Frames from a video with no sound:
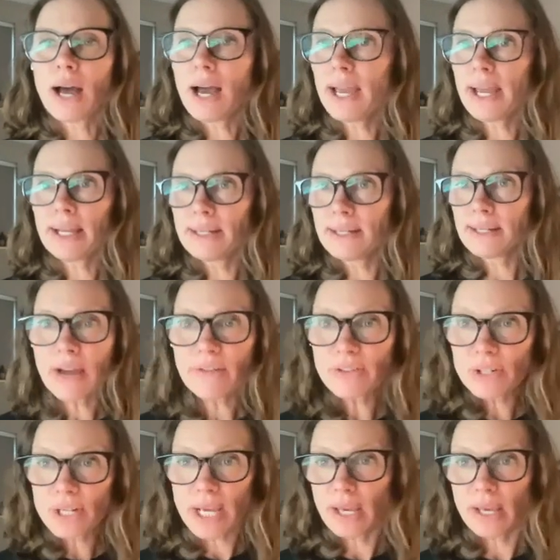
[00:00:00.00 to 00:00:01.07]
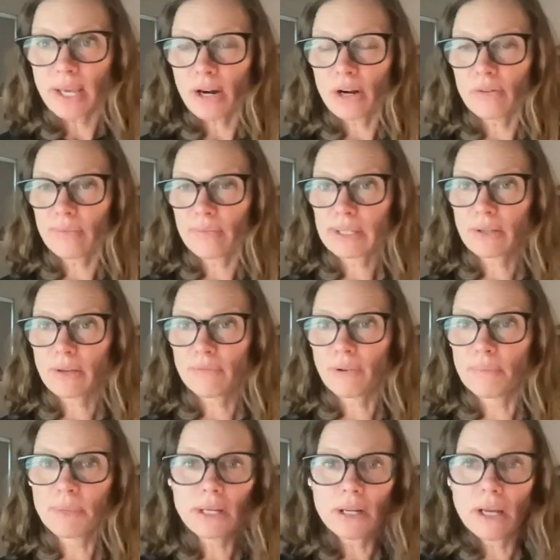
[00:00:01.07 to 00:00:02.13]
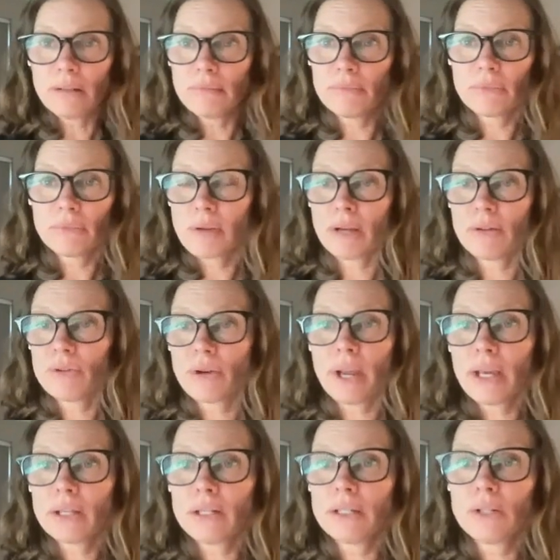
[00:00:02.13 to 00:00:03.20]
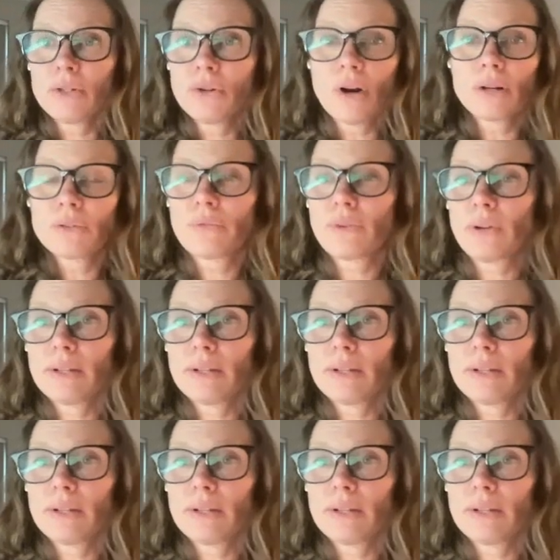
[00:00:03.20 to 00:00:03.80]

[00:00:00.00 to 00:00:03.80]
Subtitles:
Because I had never taken care of myself. I mean, I drank and did